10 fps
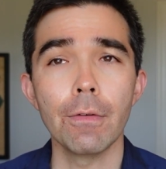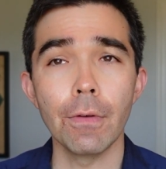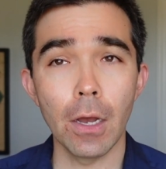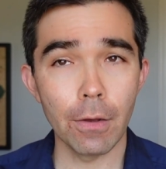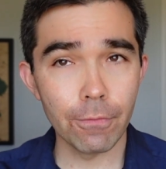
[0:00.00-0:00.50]

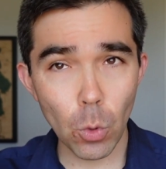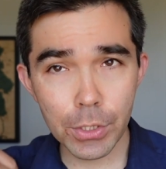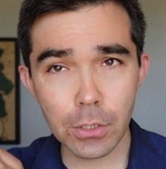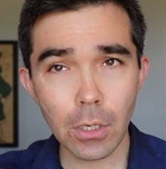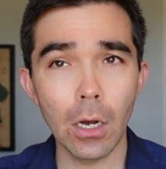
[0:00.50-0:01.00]
uh,
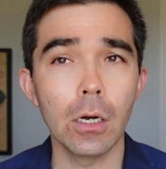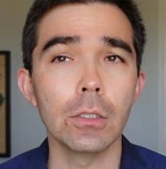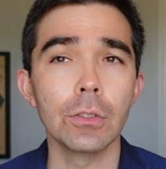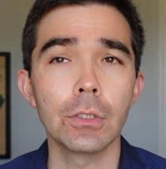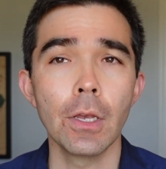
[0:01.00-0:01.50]
voice
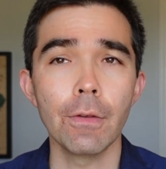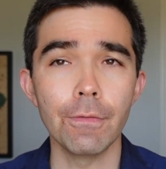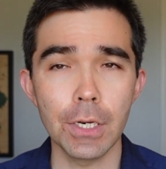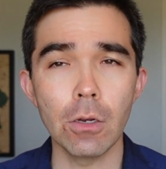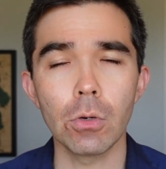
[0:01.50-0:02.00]
calls,
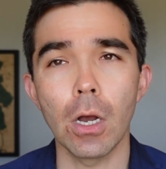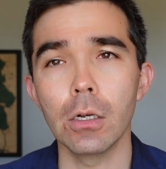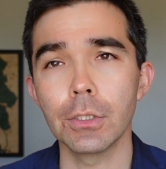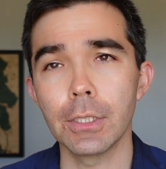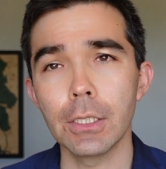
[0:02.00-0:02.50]
video
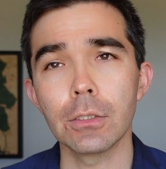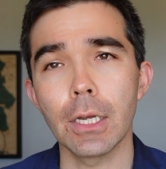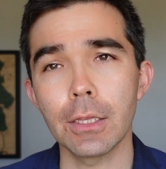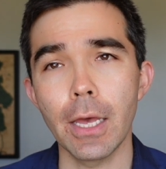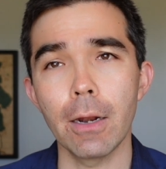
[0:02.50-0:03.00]
calls, things
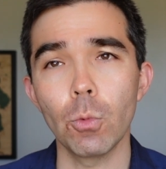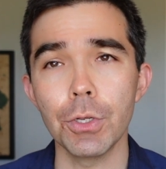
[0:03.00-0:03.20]
like that,